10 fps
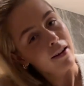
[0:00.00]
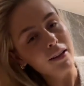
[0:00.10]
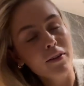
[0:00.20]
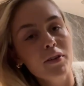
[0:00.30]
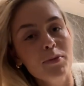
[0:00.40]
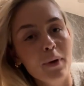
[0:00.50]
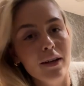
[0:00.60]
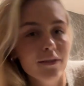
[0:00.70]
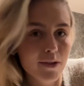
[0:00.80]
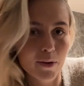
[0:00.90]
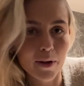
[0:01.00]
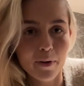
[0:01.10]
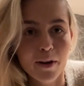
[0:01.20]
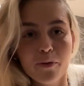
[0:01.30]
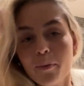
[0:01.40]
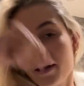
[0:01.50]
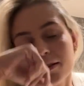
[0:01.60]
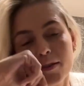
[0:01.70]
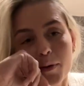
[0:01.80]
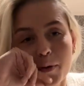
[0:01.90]
Olivia's waiting to go get ready for bed,
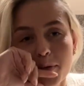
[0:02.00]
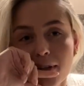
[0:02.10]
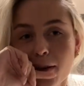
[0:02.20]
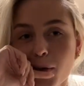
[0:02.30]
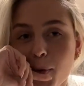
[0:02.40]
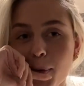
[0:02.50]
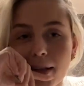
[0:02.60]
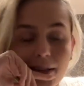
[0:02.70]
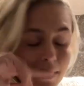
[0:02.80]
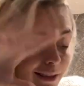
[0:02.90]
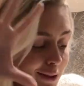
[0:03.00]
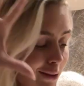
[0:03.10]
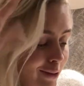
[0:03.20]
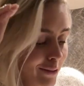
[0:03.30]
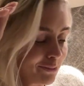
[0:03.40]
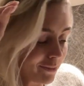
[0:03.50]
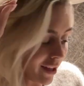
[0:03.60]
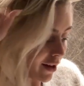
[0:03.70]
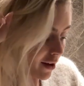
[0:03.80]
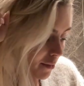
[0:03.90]
so it was like a quick little
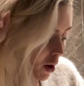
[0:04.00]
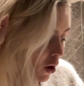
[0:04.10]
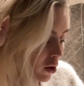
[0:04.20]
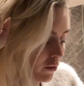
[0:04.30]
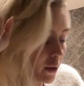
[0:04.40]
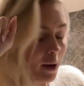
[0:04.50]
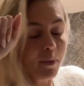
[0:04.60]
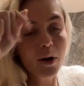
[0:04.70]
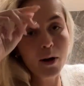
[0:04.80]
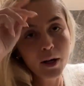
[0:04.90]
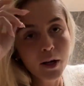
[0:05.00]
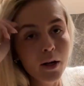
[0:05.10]
haul of what I bought.